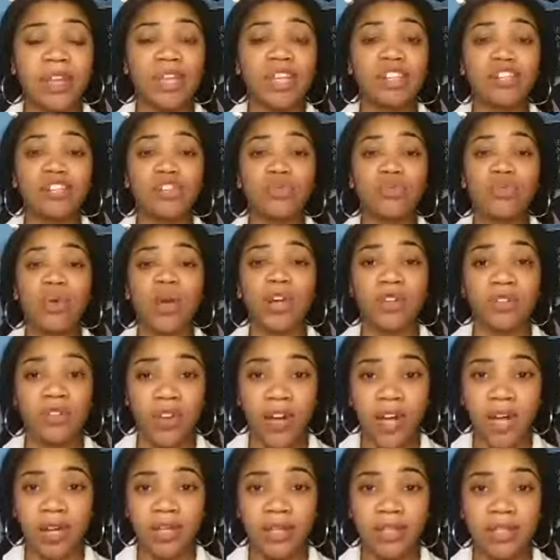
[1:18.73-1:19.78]
to work for
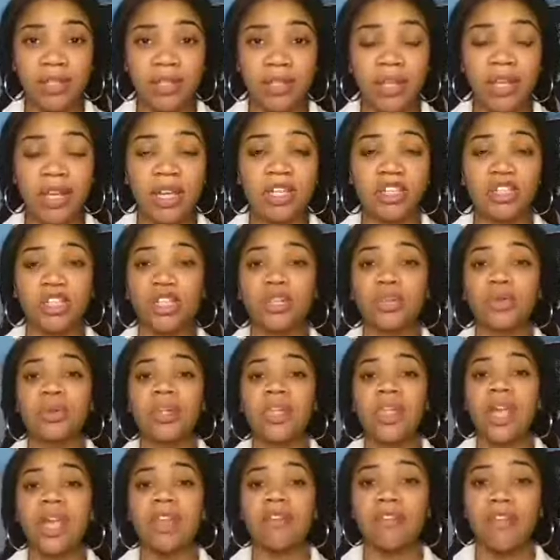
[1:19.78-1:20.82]
us, to
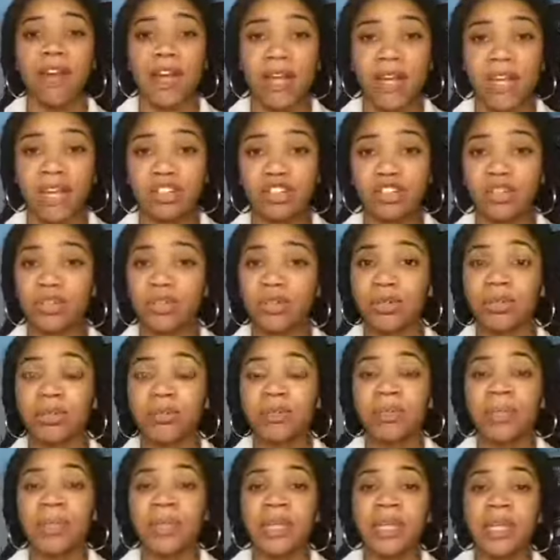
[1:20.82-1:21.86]
create financial
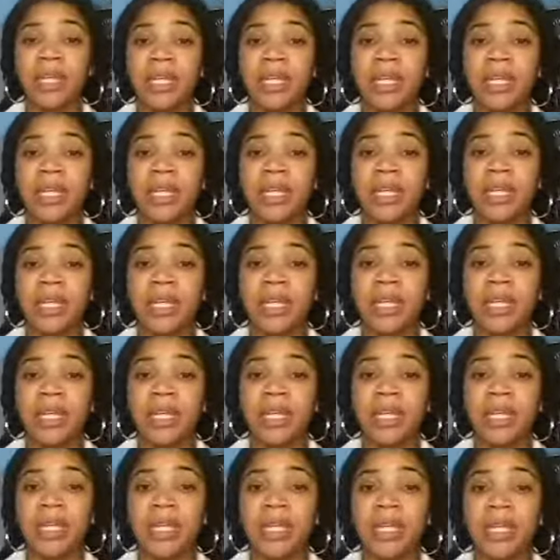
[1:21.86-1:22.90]

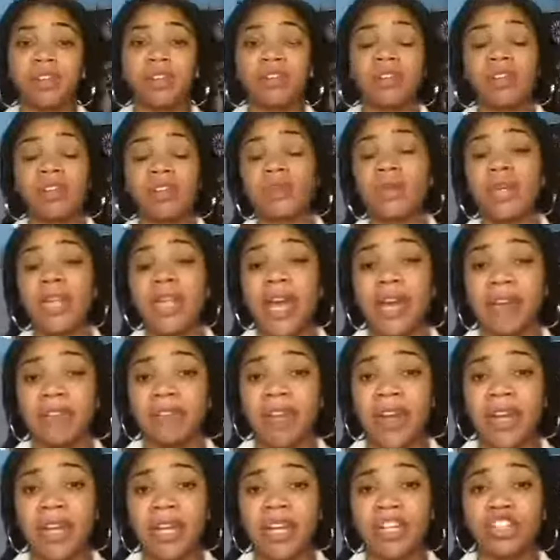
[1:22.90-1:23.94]
capability, to create
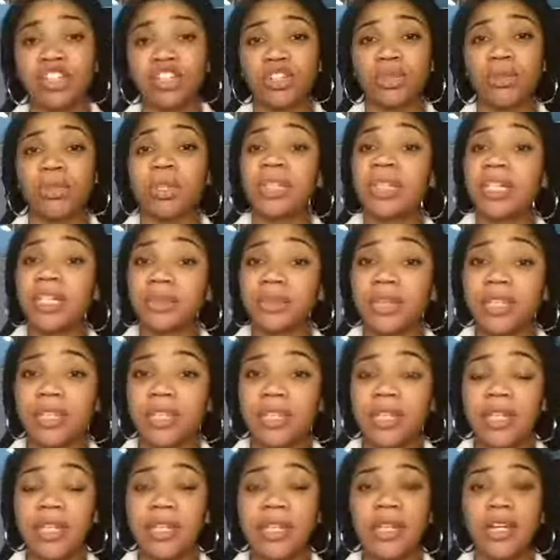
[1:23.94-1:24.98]
financial
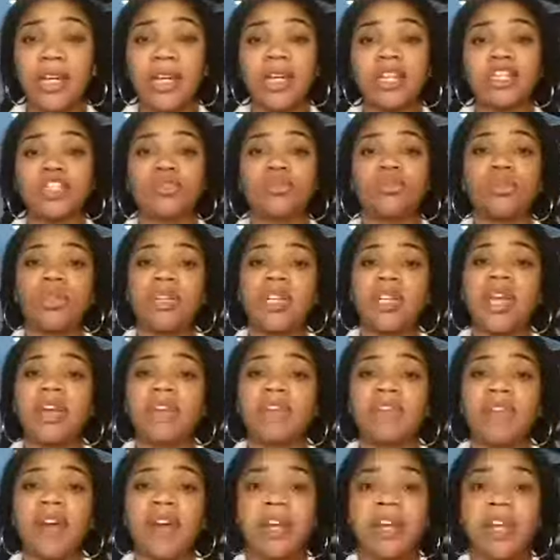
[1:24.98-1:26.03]
literacy, to create
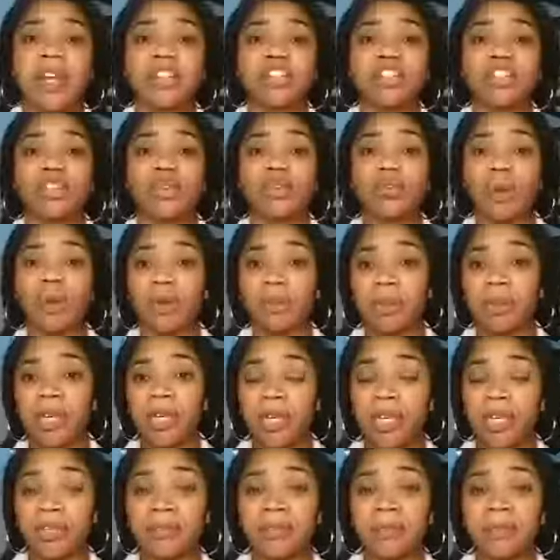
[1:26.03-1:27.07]
financial
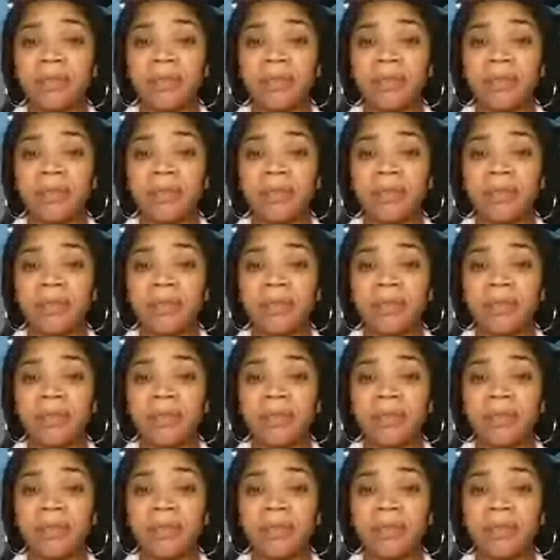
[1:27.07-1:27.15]
well-being.